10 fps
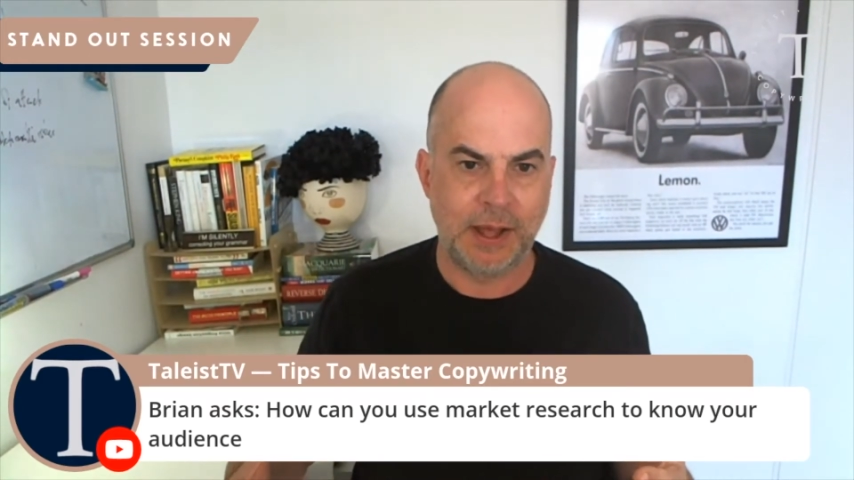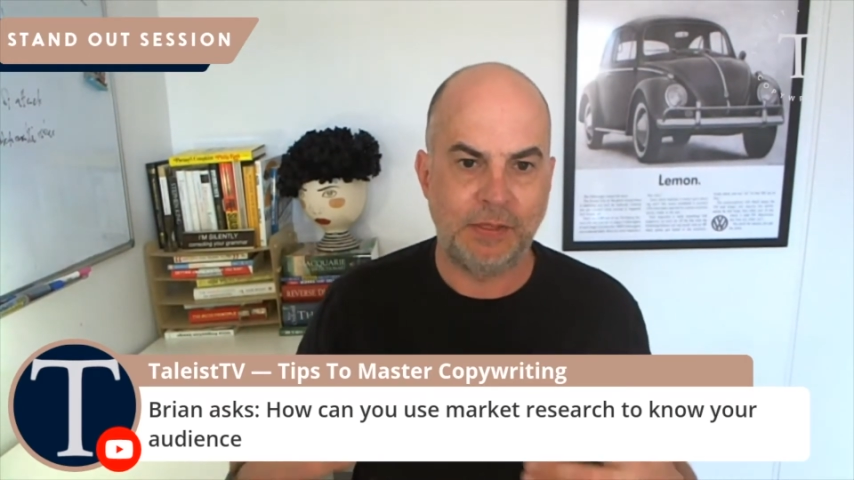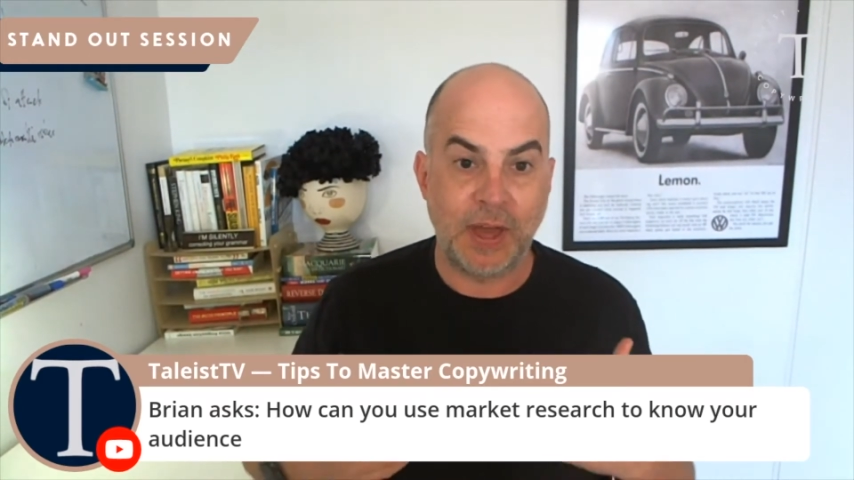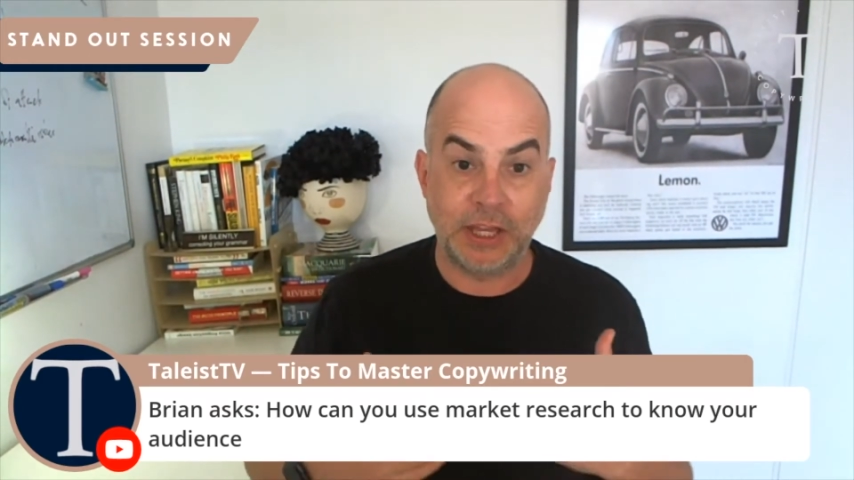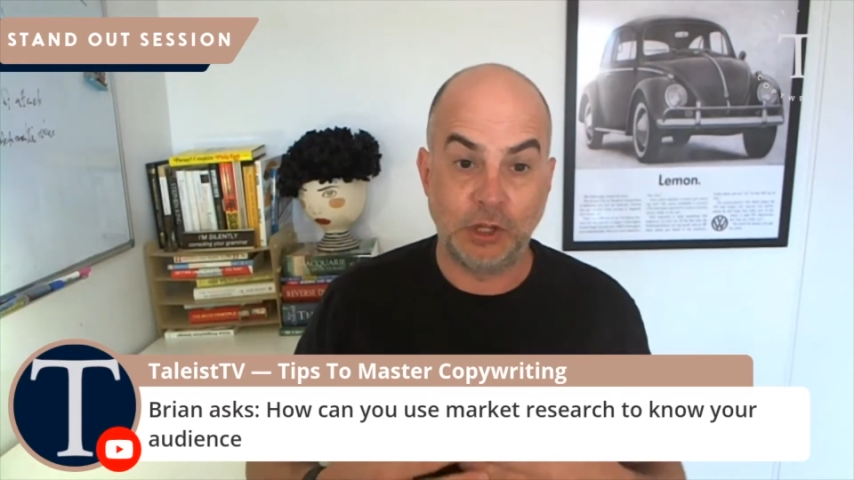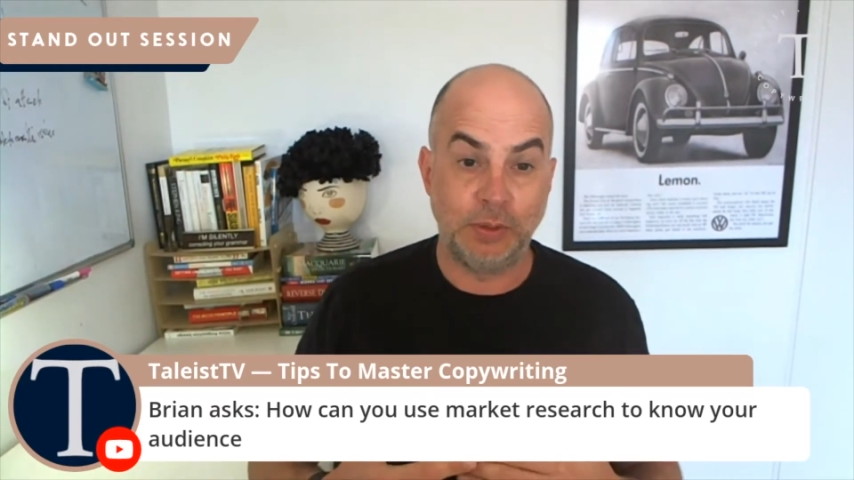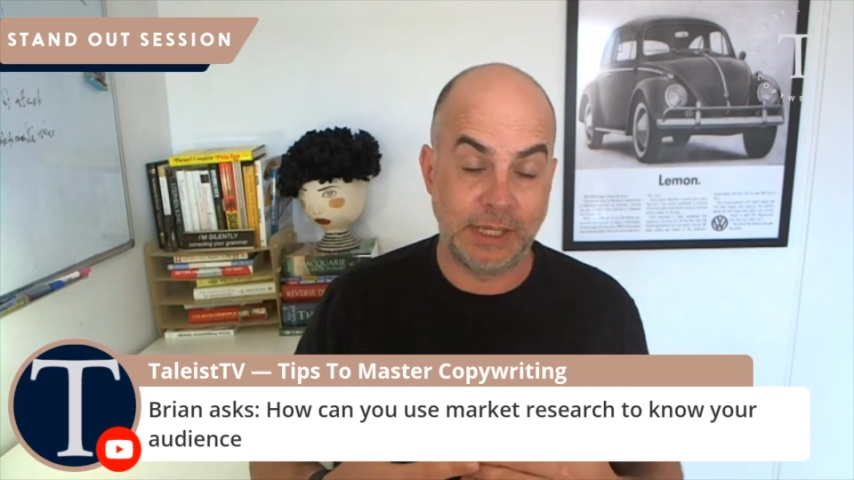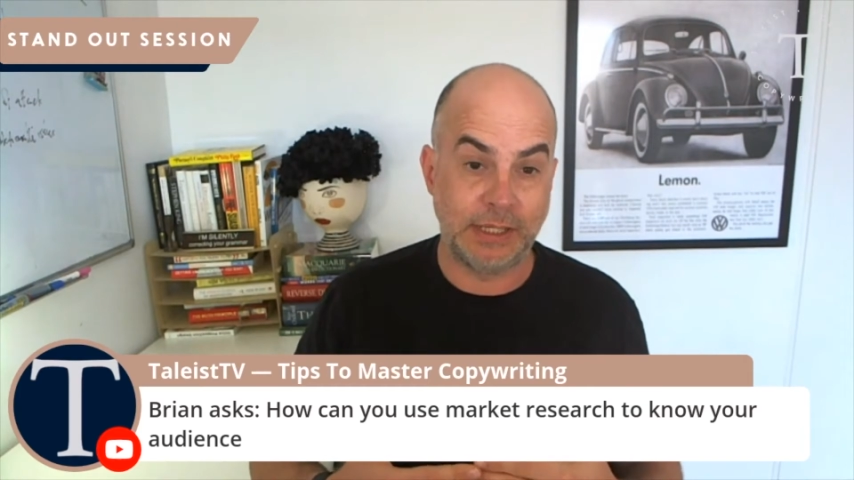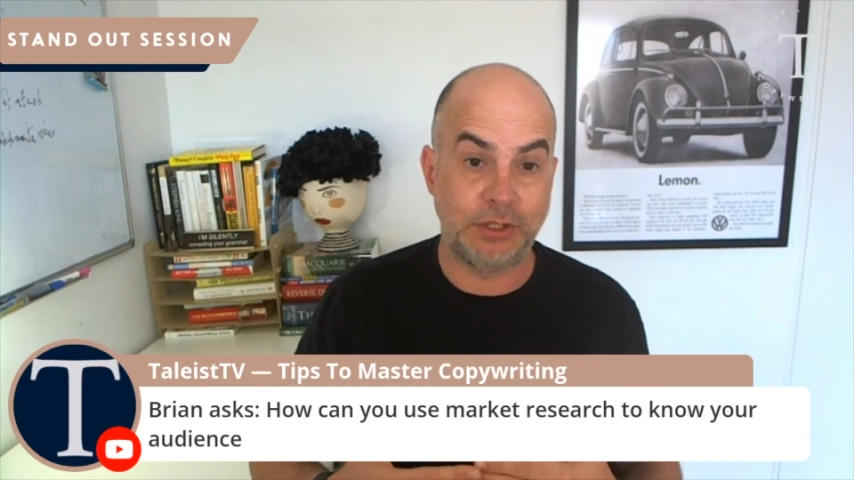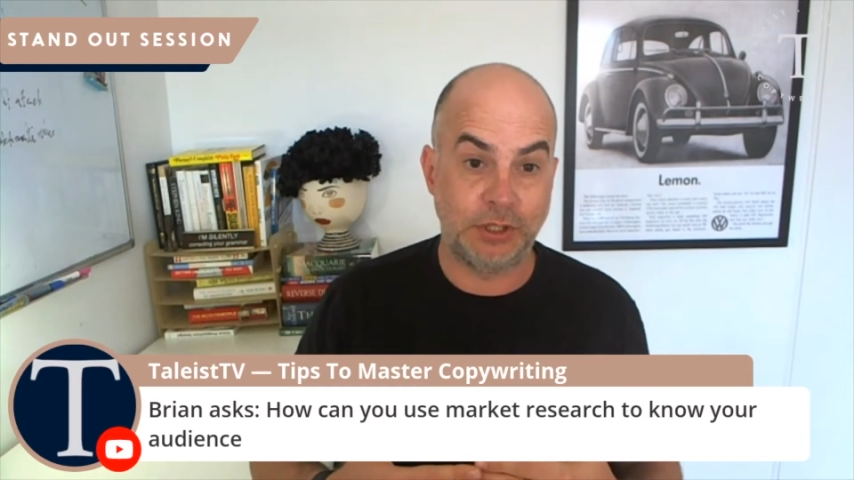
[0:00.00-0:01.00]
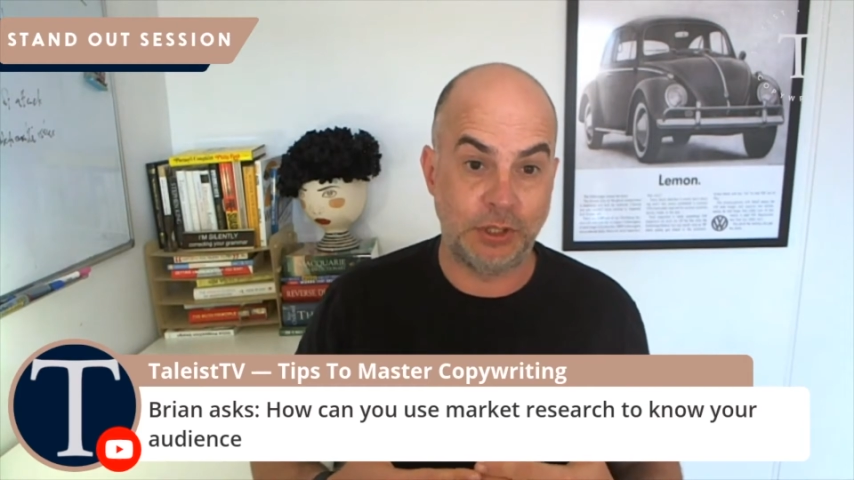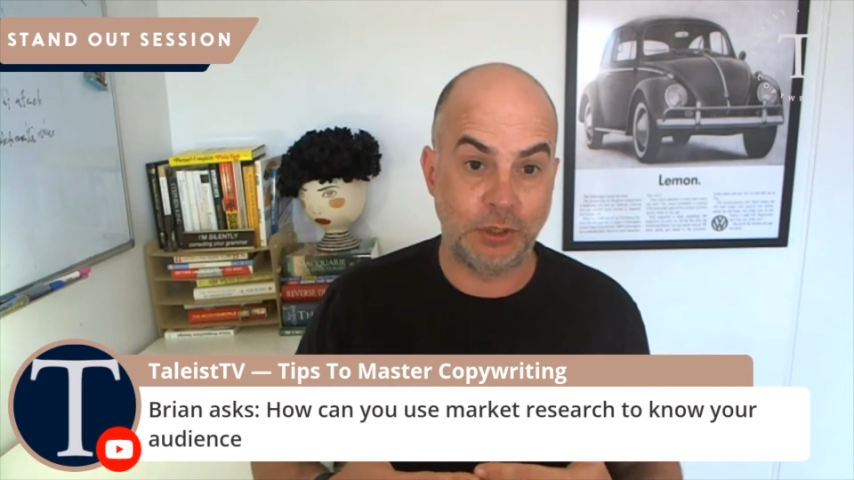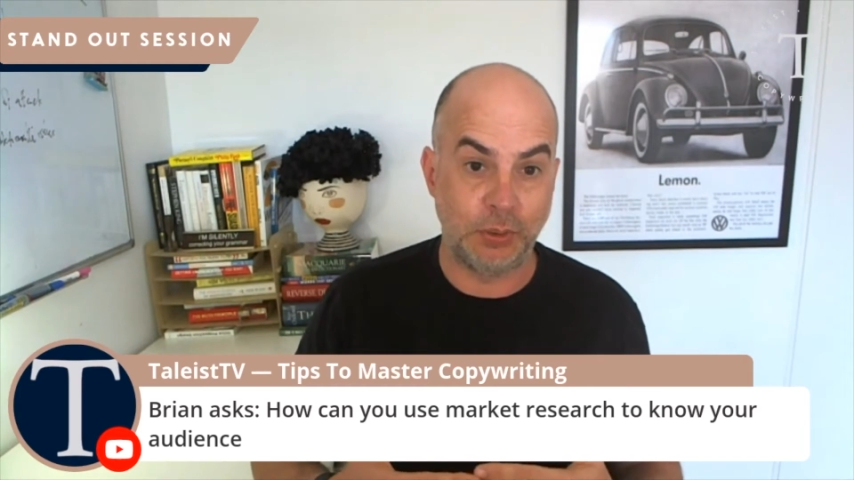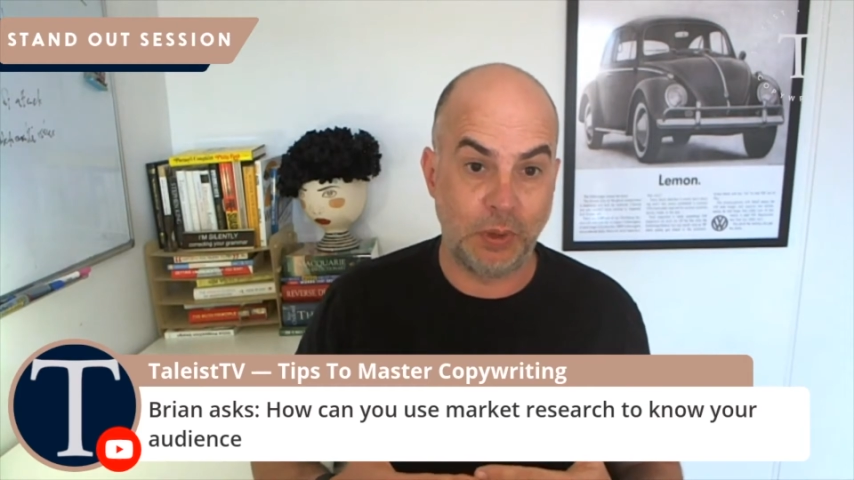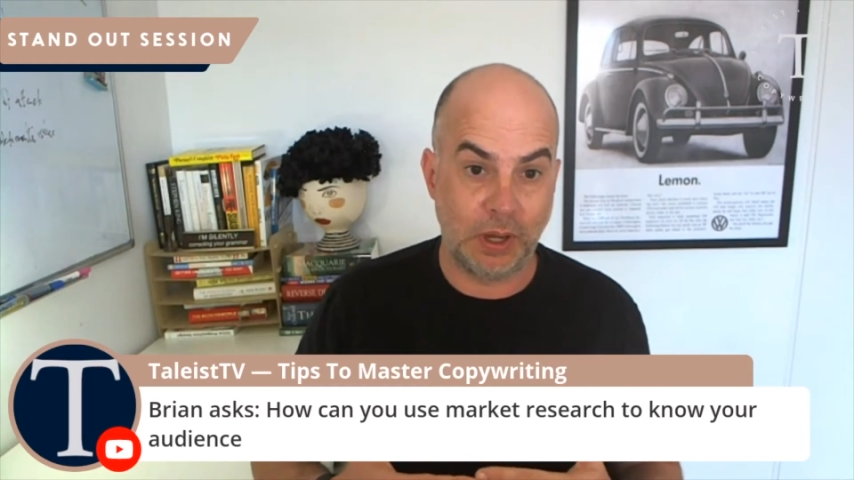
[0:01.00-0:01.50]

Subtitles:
that you need to